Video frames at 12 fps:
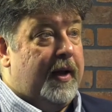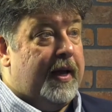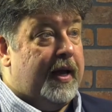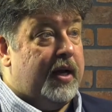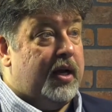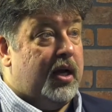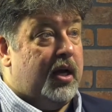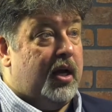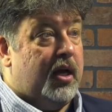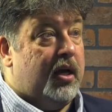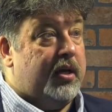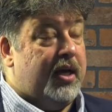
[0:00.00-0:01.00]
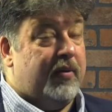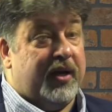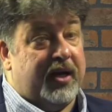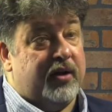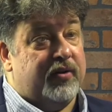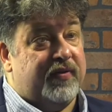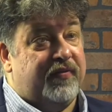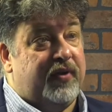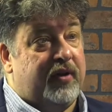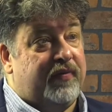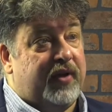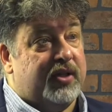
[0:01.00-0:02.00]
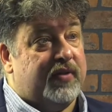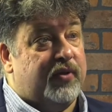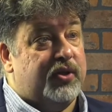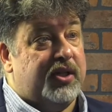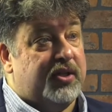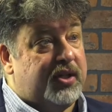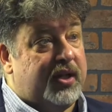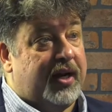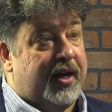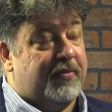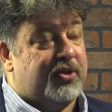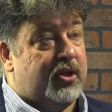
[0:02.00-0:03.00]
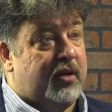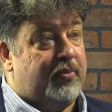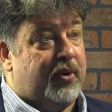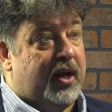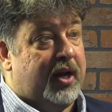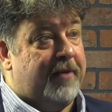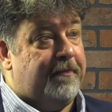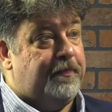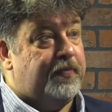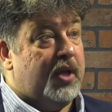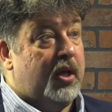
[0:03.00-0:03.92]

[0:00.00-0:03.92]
And, we're going to enter some film festivals, and you can see it on Amazon Prime.